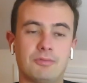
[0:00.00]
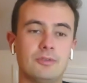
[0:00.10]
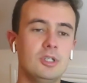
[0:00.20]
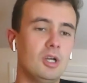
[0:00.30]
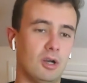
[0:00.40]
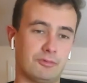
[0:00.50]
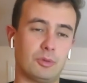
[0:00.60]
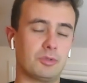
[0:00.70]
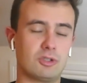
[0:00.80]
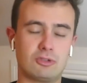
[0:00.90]
of
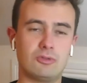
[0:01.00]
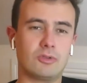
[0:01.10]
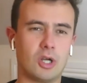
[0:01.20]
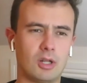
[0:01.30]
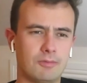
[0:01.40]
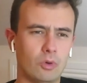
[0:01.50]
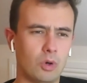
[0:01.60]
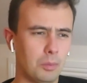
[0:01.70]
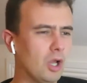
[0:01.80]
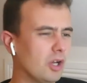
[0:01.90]
some of the juvenile
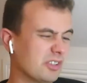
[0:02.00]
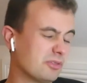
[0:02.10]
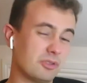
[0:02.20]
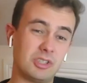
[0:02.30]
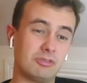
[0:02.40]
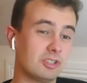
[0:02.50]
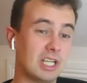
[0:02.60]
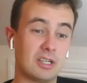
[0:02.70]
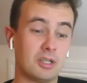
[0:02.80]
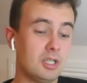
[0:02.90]
form lines for this
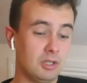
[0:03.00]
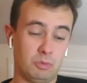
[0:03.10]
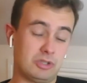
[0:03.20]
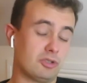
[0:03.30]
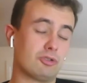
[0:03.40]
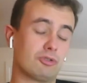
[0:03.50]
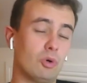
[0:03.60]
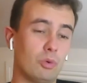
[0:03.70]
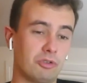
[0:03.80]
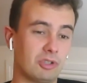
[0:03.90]
year, which are just
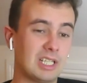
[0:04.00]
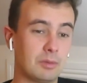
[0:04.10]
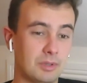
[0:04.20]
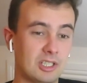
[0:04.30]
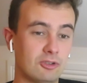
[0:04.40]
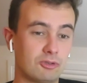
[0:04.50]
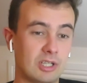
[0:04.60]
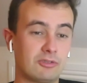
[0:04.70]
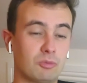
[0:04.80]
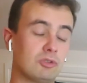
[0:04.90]
always a little bit
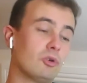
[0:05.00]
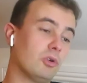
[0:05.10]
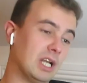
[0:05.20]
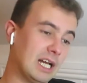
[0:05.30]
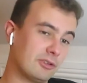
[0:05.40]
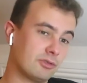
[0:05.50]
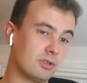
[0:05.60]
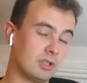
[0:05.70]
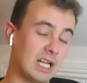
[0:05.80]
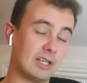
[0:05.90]
interesting. We saw
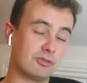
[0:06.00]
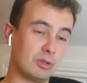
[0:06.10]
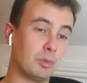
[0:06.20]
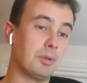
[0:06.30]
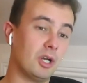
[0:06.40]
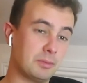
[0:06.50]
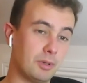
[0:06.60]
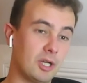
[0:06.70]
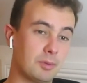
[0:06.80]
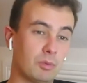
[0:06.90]
last year where
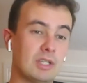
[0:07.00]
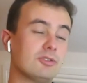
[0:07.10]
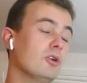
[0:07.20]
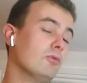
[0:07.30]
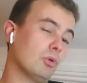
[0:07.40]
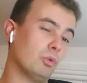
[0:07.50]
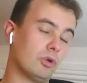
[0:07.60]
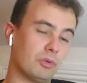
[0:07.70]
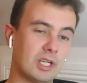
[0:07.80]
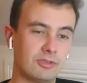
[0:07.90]
Pied Piper went over and
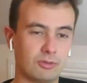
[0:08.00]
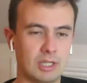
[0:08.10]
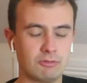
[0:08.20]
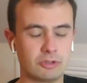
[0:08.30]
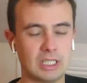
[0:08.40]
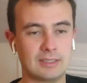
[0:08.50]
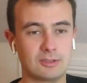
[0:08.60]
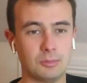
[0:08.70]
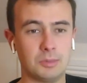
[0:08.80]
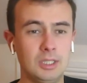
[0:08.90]
won a race around
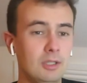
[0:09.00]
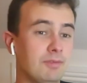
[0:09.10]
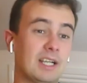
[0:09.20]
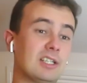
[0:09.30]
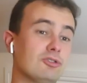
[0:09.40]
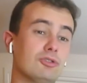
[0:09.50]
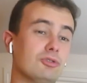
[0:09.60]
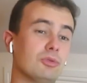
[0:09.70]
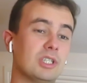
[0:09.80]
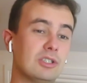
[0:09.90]
Cheltenham. Fakir
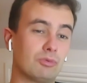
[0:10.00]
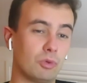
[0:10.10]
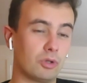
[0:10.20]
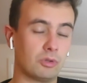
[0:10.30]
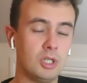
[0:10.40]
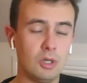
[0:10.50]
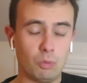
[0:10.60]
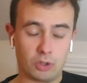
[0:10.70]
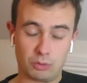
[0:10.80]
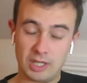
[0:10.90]
Duderese
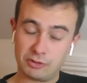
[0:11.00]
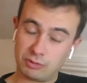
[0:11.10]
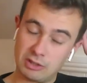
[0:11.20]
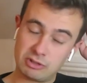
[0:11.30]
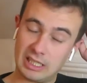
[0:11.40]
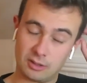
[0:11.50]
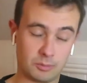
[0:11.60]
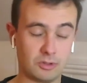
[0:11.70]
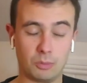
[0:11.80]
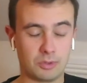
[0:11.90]
won a race around
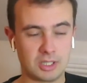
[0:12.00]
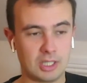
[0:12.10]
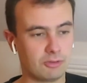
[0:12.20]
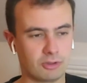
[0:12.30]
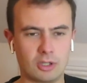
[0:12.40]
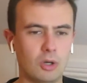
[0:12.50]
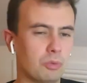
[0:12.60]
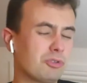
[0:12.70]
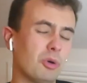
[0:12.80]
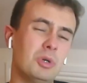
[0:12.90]
Cheltenham a number of years
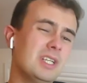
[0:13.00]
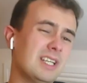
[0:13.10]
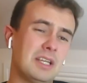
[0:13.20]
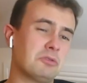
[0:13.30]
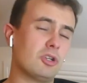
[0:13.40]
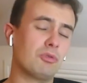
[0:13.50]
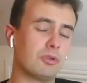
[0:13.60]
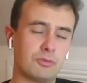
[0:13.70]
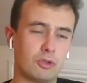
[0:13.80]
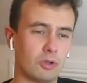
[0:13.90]
ago. So
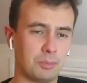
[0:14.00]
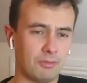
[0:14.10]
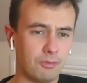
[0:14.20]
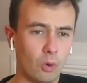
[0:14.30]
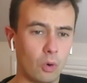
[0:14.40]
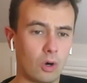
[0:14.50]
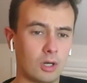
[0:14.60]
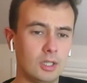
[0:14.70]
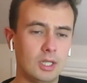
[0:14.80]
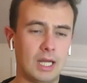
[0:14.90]
Joseph's done it before